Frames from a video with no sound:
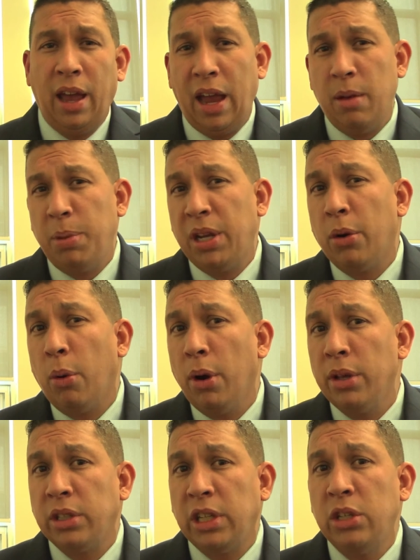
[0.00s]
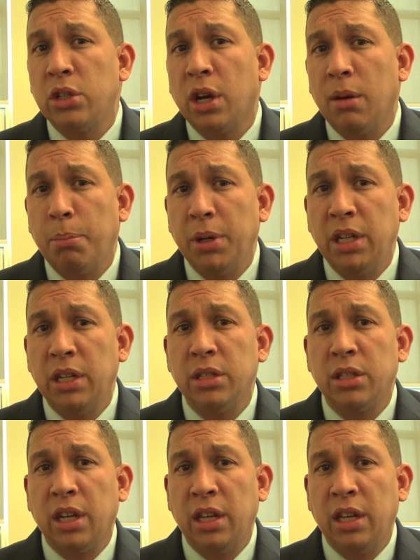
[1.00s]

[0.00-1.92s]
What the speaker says: And because each company is